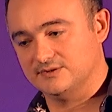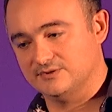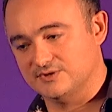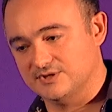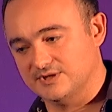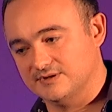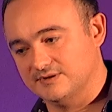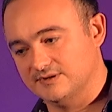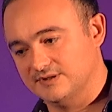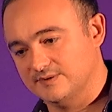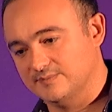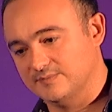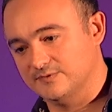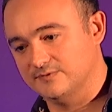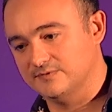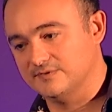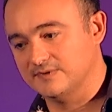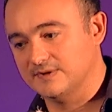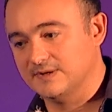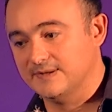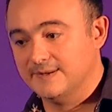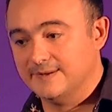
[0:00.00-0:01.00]
generate the proof.
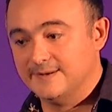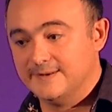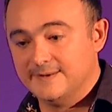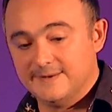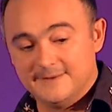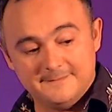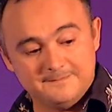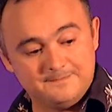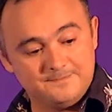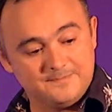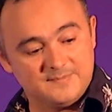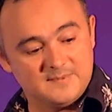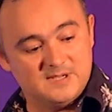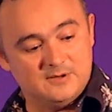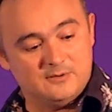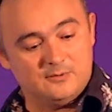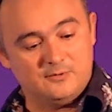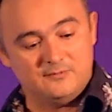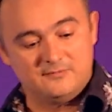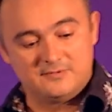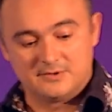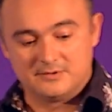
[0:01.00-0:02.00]

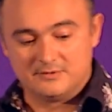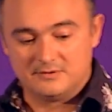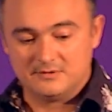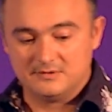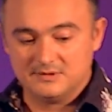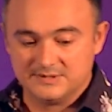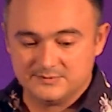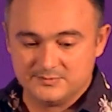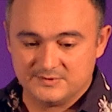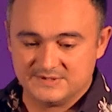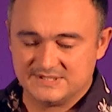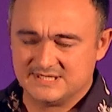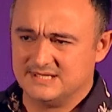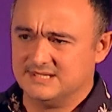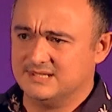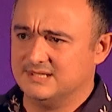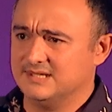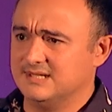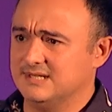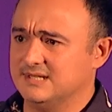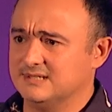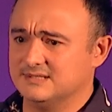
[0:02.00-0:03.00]
Overall, it was kind of
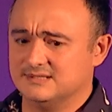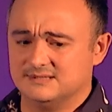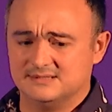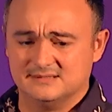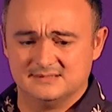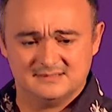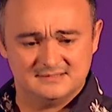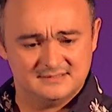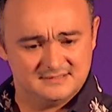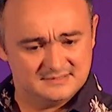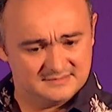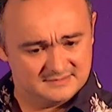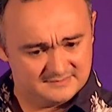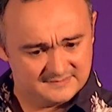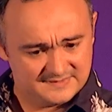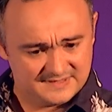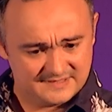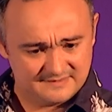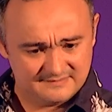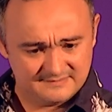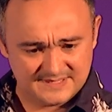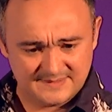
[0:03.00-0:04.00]
like
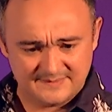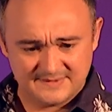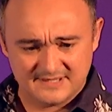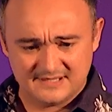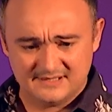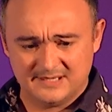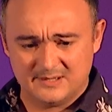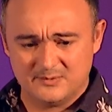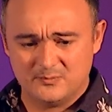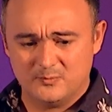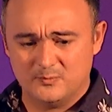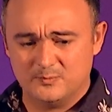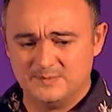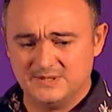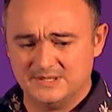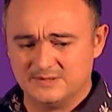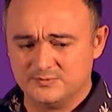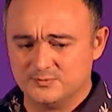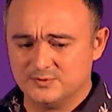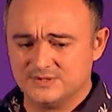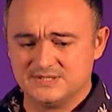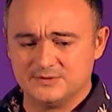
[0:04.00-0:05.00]
something like
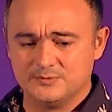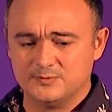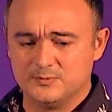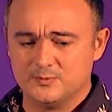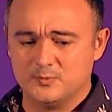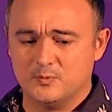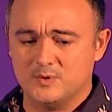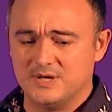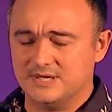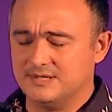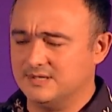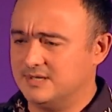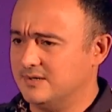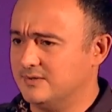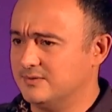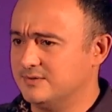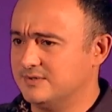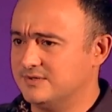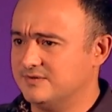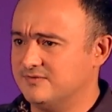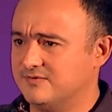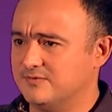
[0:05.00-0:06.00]
it would took 1
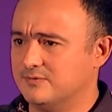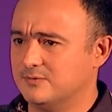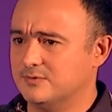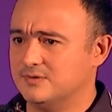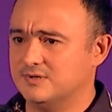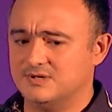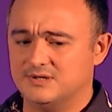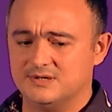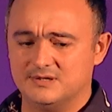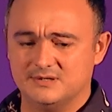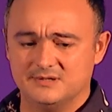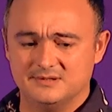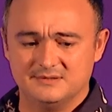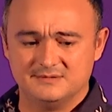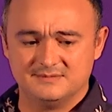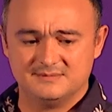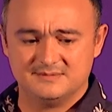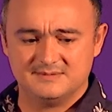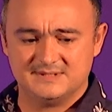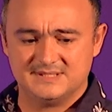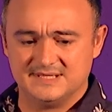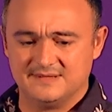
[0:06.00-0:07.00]
hour for
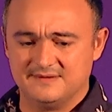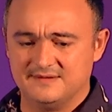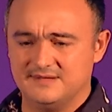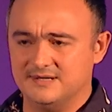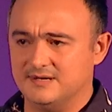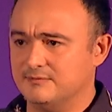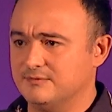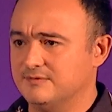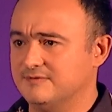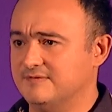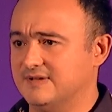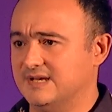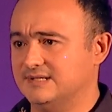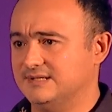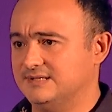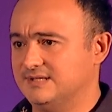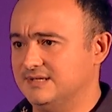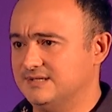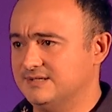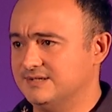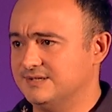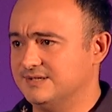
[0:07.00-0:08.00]
10,000
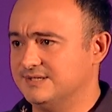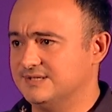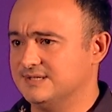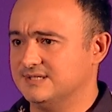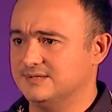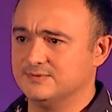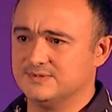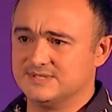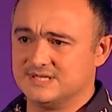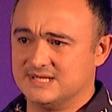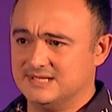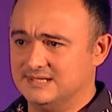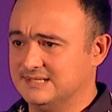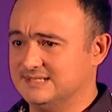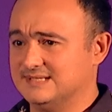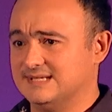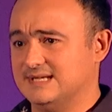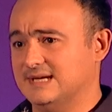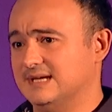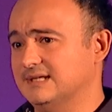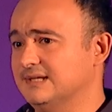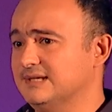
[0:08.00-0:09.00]
validators, and it was kind of like
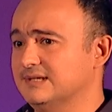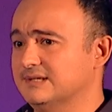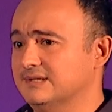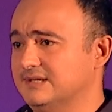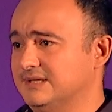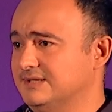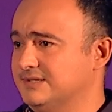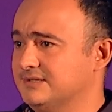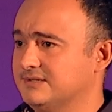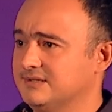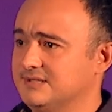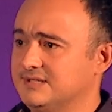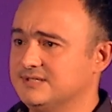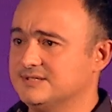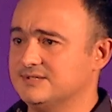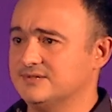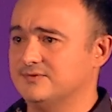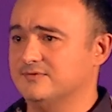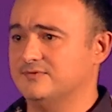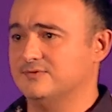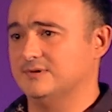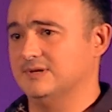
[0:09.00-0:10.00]
scaling linearly.
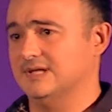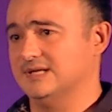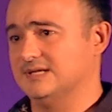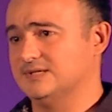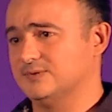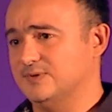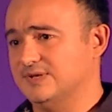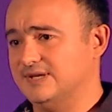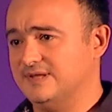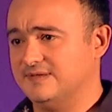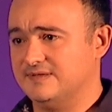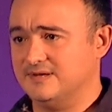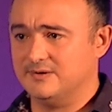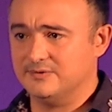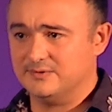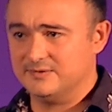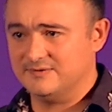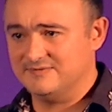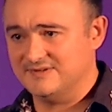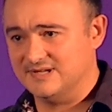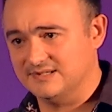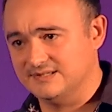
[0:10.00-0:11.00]
So for like
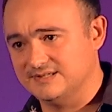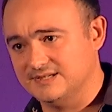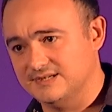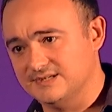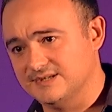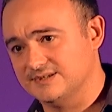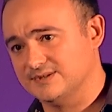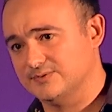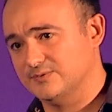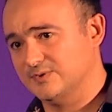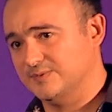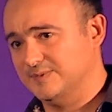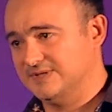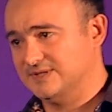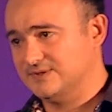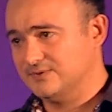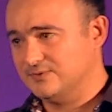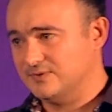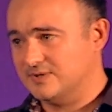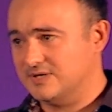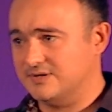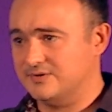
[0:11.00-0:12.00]
20,000 validators, it would be
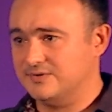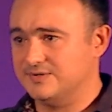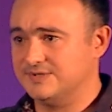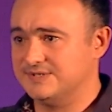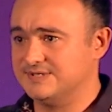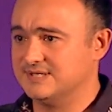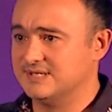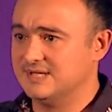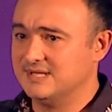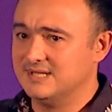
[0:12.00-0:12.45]
2 hours,